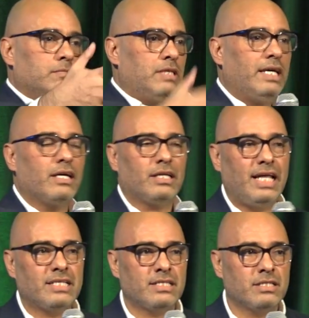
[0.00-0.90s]
taking
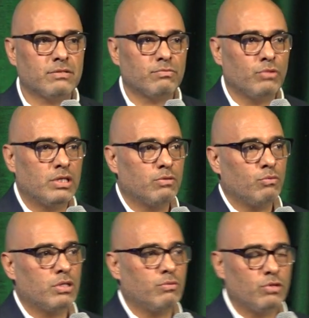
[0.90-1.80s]
classes
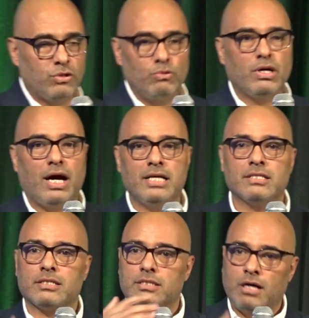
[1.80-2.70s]
with you
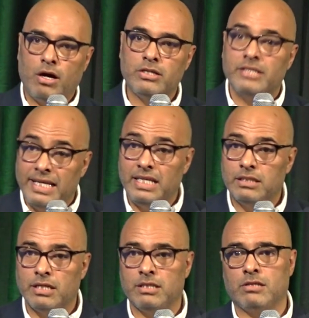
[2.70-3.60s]
guys are ready
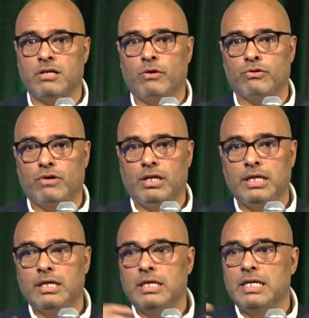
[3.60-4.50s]
to hit the ground
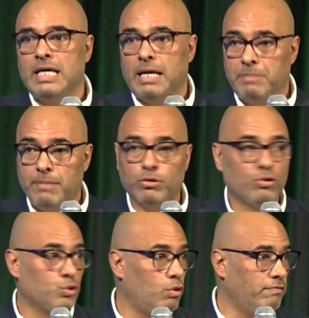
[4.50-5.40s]
running and be able
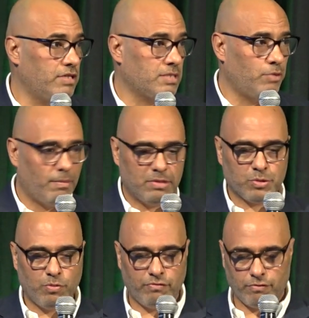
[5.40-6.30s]
to solve these
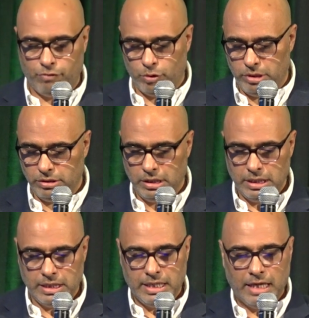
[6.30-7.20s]
problems moving forward.
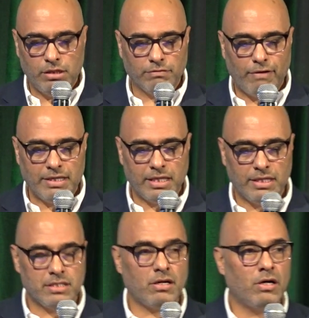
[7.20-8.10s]
And you'll find that
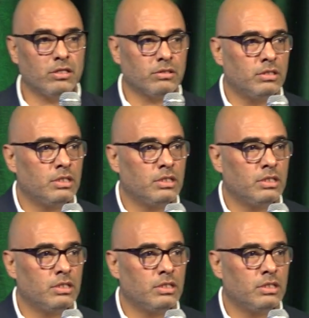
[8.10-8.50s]
these are